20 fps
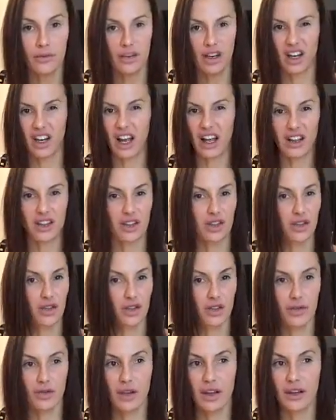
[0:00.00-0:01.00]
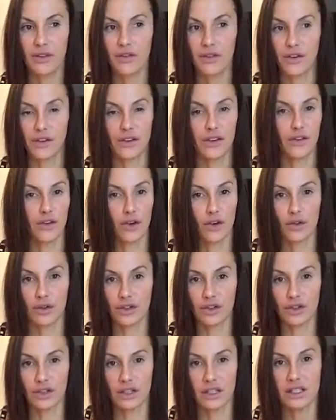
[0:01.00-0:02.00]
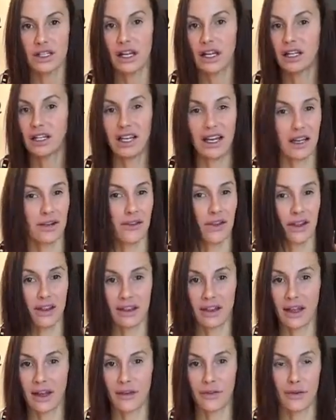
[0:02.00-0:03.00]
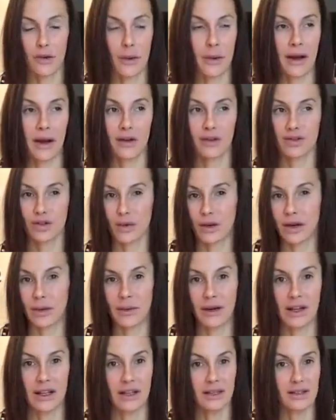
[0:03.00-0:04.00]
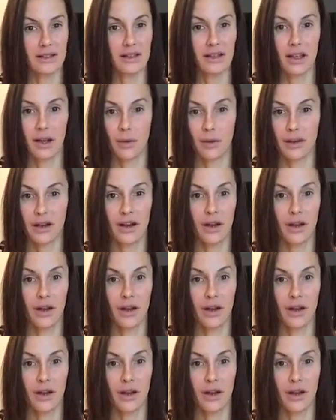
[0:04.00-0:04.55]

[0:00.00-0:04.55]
like 350, 400, leave it in there for about 20 minutes, it'll be